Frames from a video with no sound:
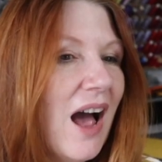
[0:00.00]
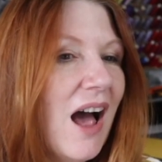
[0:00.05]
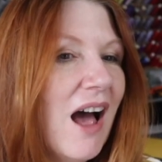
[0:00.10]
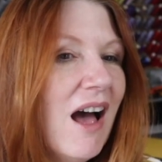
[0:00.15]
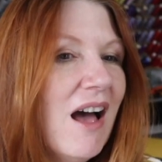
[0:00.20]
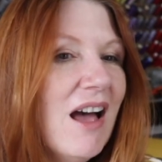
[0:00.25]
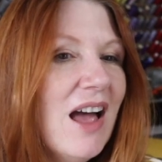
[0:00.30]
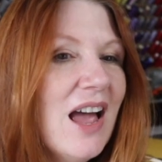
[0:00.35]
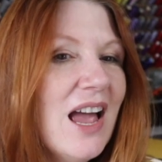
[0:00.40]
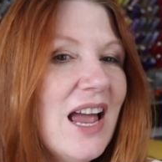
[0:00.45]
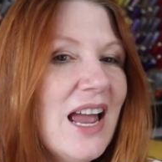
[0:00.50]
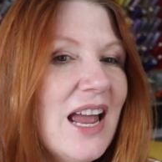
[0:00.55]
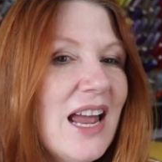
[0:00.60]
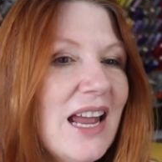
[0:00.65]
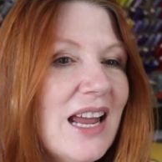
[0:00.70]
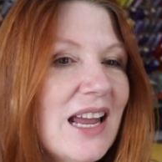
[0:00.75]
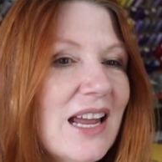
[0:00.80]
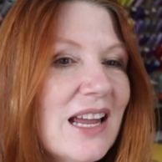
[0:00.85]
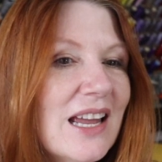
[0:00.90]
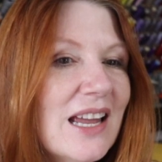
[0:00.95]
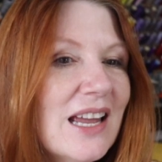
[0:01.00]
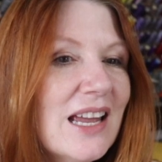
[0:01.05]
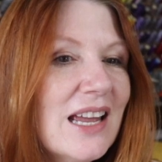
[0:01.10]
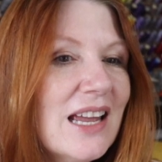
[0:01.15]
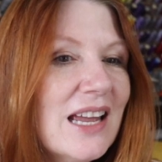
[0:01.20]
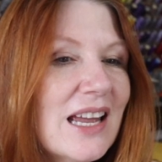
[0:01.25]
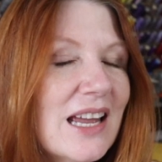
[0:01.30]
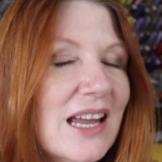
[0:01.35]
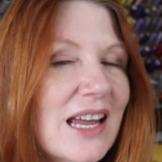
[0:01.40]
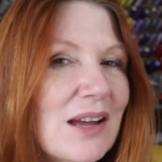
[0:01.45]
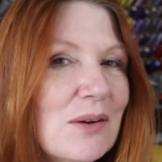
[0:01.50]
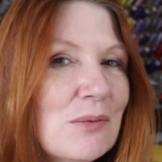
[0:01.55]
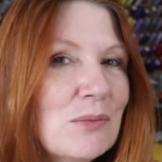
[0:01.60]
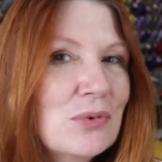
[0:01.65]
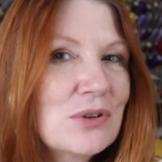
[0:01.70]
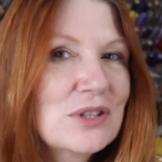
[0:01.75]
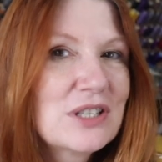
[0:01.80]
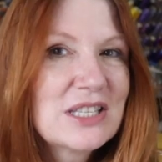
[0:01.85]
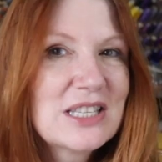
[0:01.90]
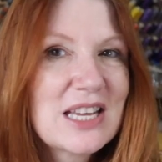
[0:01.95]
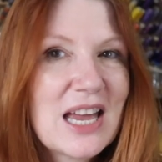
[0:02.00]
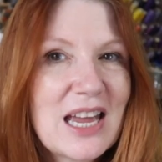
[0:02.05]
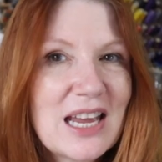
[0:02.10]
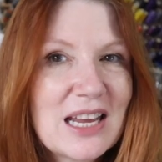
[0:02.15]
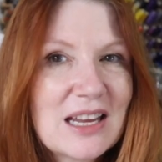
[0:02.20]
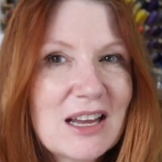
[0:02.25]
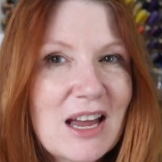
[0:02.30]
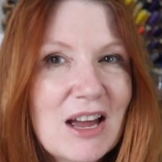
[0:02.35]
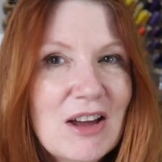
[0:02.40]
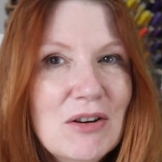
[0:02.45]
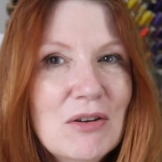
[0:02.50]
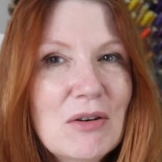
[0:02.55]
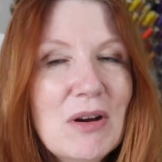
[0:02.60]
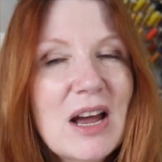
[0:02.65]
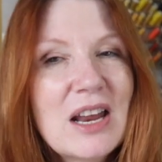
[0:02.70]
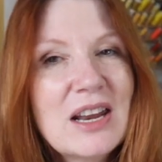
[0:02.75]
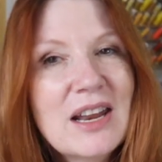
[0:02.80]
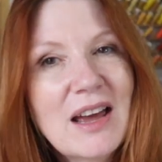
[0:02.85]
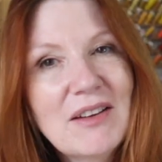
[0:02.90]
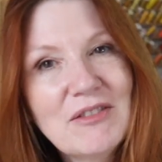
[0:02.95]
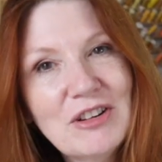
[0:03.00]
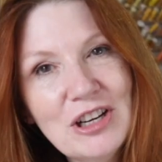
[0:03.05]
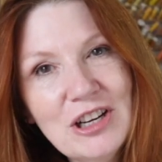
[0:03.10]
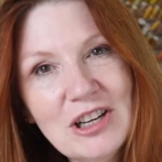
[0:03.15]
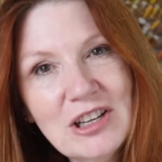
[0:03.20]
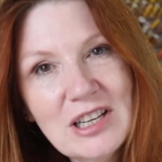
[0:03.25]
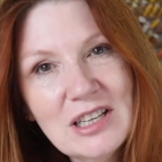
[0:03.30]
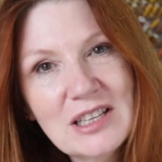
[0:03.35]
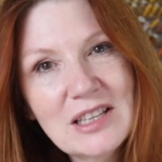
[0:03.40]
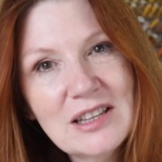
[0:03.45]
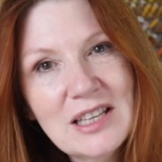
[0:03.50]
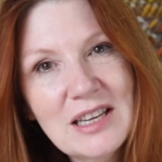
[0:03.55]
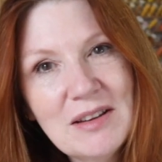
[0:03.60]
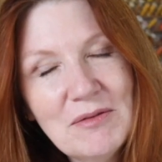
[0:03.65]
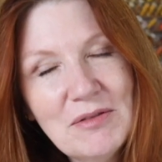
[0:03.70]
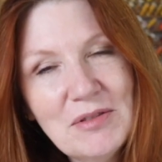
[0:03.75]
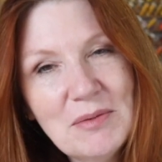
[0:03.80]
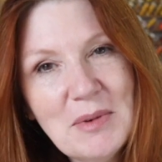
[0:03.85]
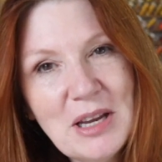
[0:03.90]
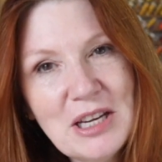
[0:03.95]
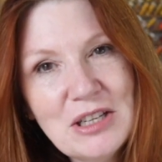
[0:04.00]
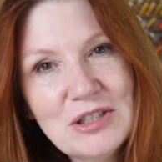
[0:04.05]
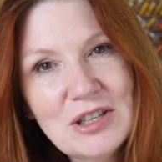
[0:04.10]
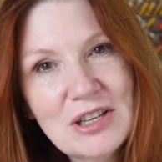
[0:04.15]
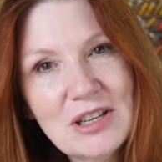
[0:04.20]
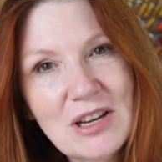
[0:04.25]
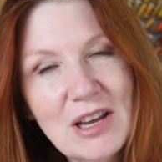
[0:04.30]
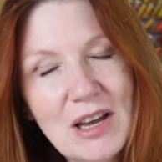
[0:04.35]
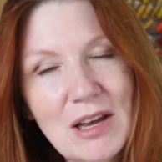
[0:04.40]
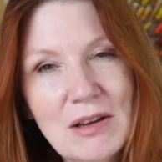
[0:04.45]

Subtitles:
I would say go and have a look at the information